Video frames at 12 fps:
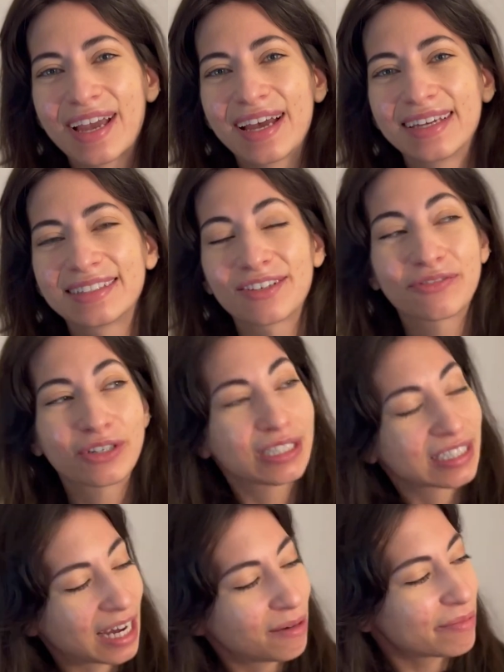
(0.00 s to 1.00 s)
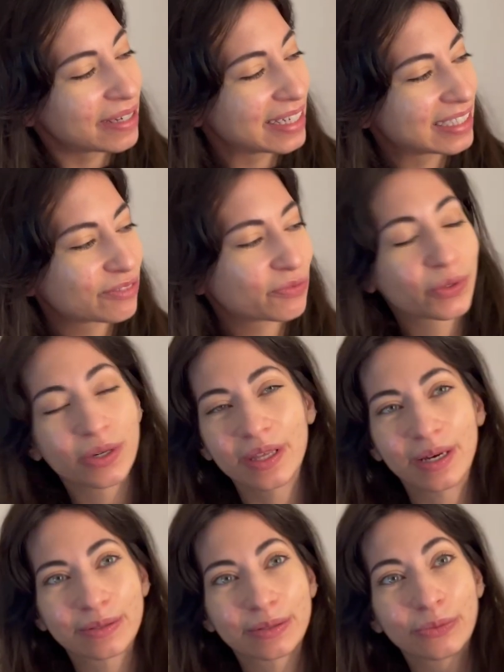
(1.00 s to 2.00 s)
The first up is
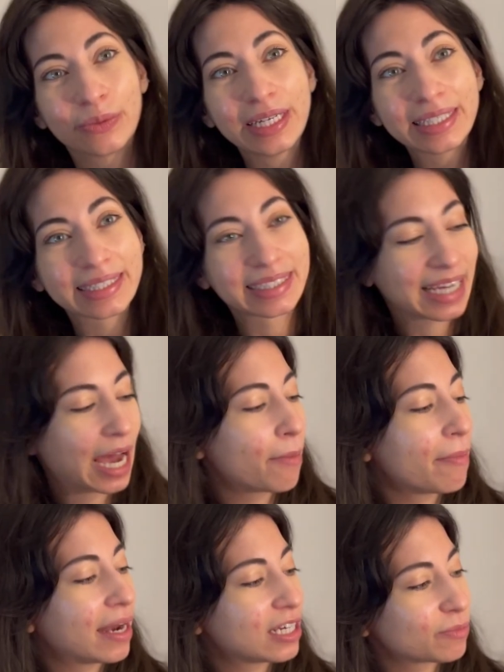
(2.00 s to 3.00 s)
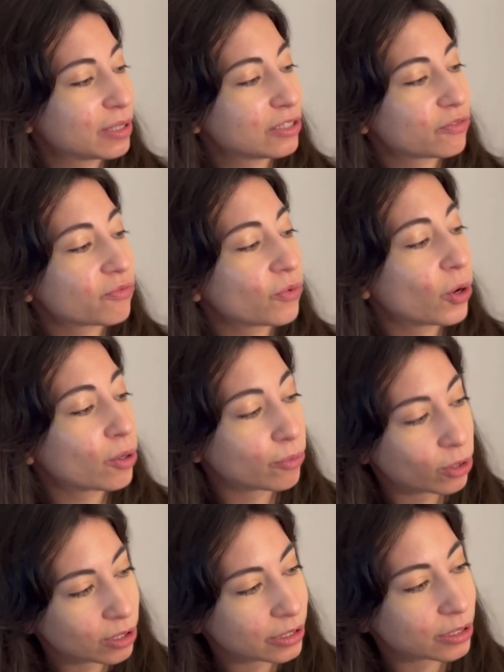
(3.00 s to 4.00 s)
4,000 Weeks, Time Management for
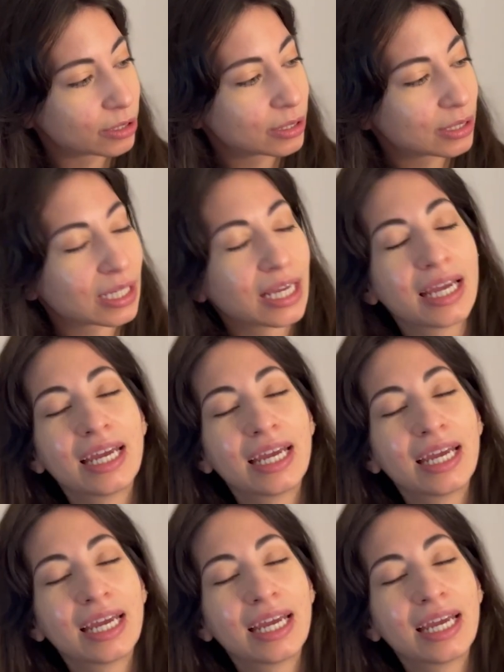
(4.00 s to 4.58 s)
Mortals.